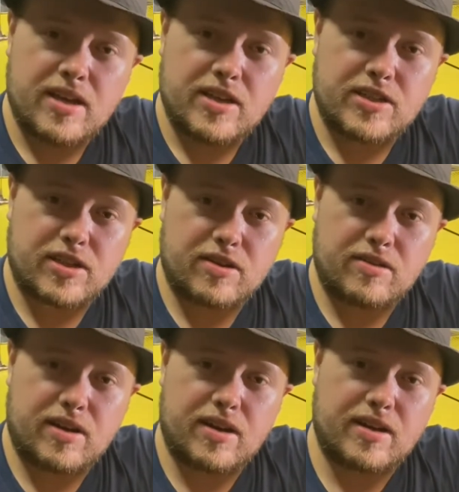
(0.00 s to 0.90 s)
so
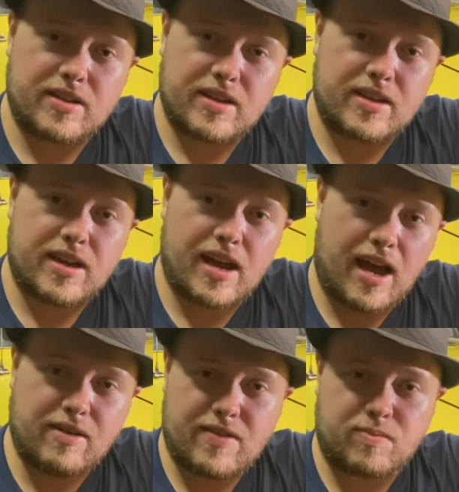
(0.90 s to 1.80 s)
uh, I
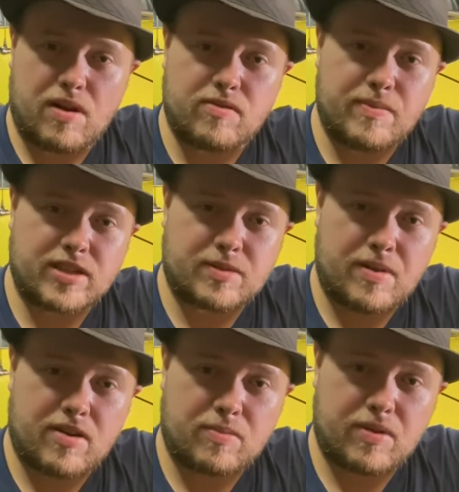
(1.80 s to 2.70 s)
don't have a problem with Master
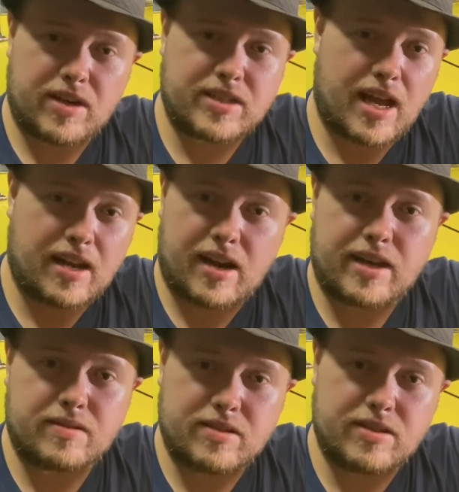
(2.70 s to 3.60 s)
Power Brakes. I
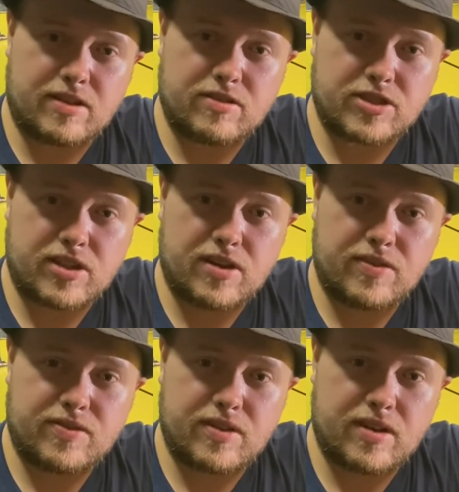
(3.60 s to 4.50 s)
like their
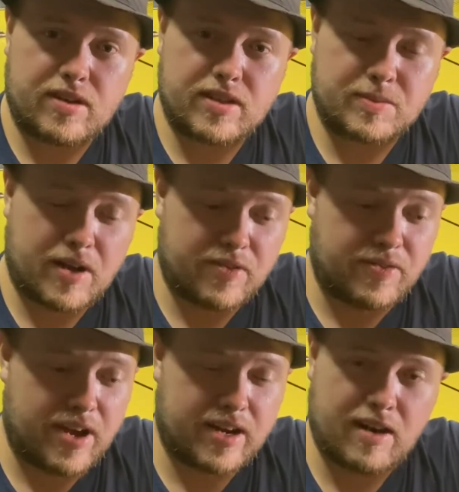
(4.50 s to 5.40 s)
stuff. Uh, as a matter of
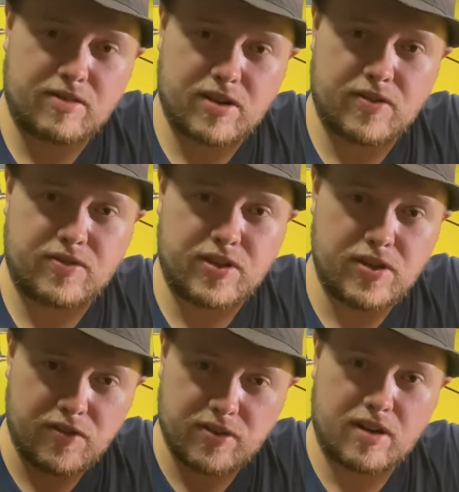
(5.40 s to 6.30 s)
fact, I don't know if
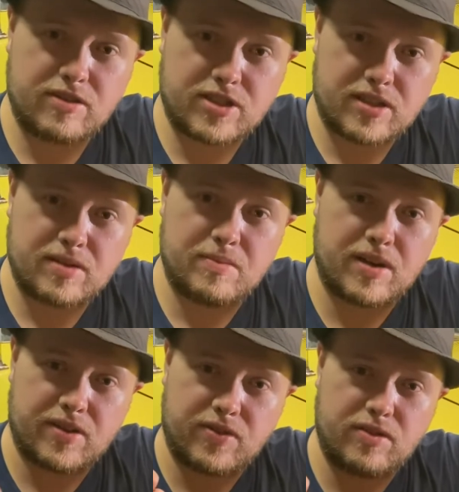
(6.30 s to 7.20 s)
you've noticed, but
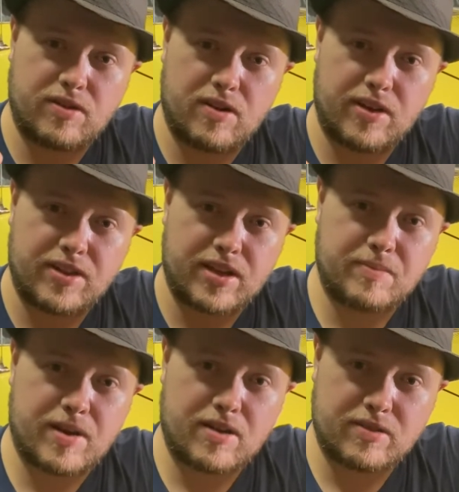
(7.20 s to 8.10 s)
if you know anything
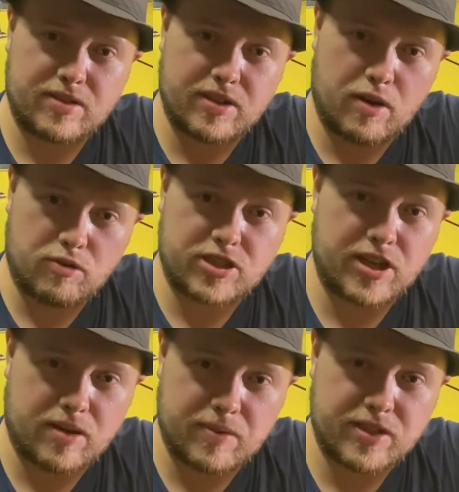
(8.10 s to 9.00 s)
about the old
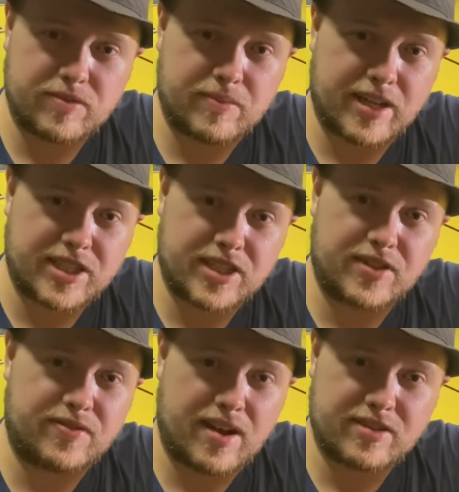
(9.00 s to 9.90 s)
Shelby's from like
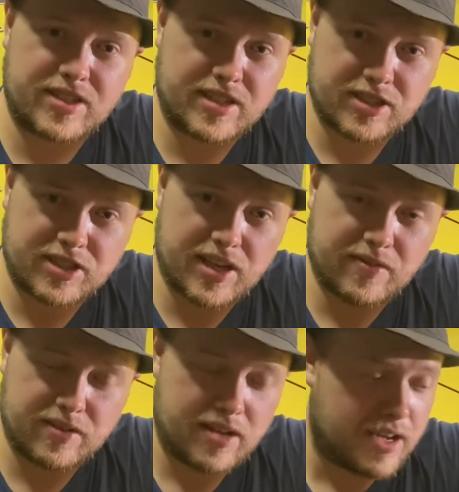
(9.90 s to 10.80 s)
65, 6, and
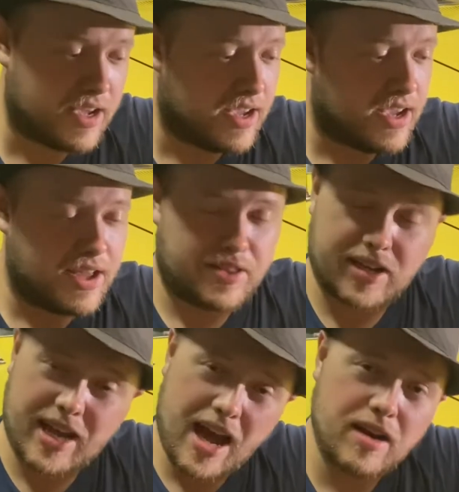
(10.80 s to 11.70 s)
7, the
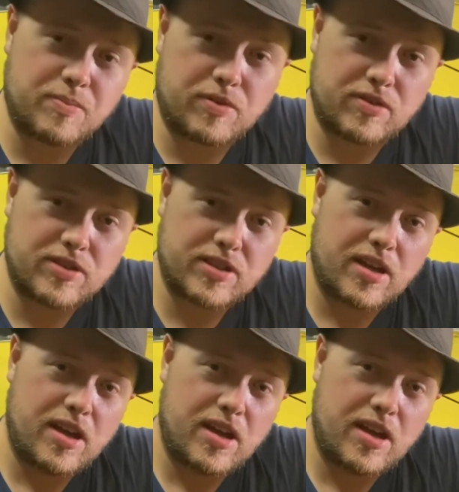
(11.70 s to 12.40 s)
calipers